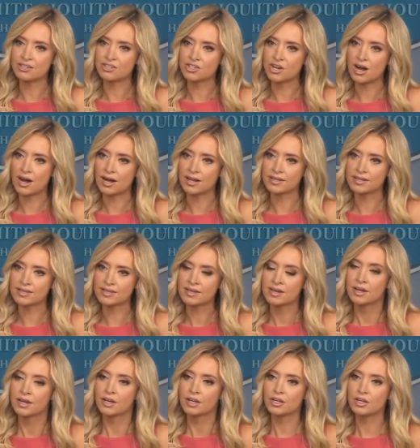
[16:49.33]
John's,
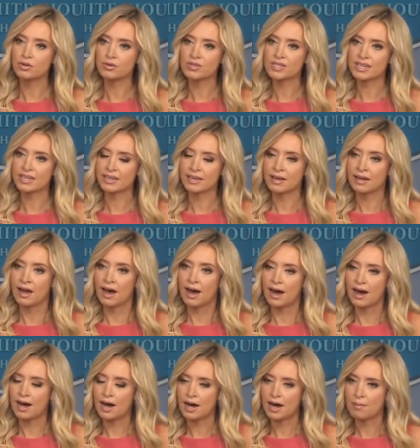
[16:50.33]
using
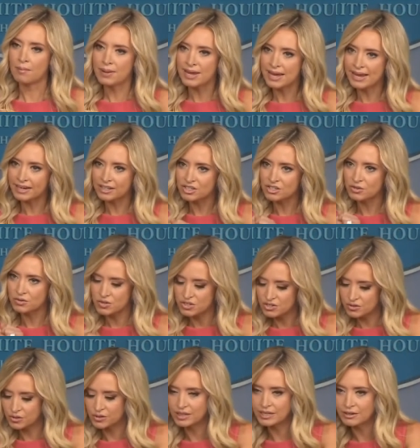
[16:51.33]
uh, a pick to,
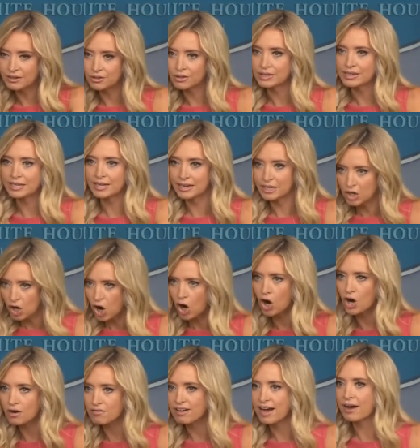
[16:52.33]
to literally like
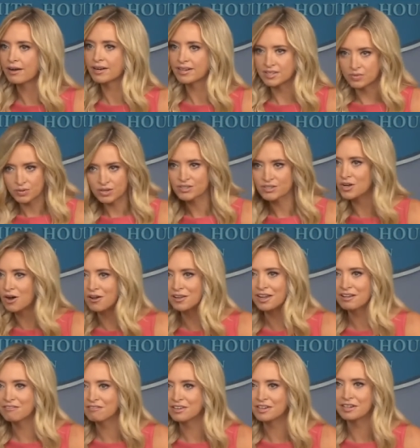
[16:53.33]
carve out, as we saw in
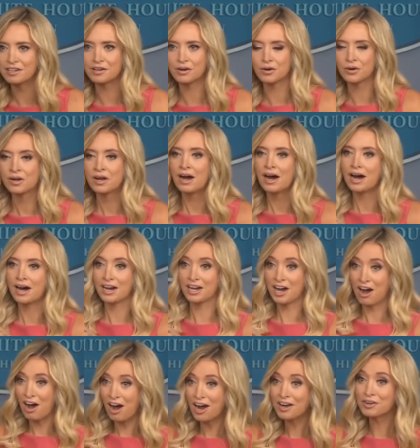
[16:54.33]
that video, uh,
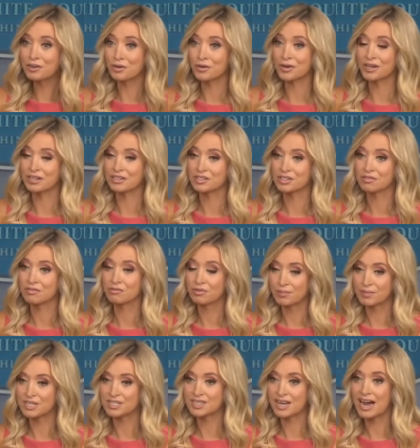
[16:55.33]
concrete from
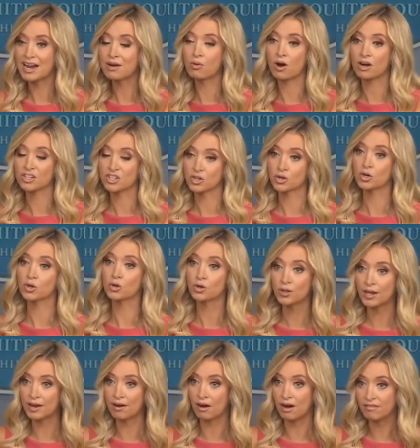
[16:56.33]
the sidewalk to hurl
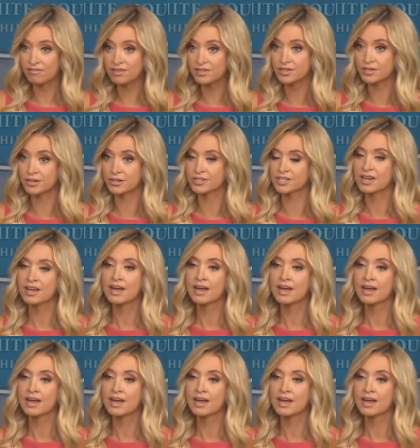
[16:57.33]
at officers,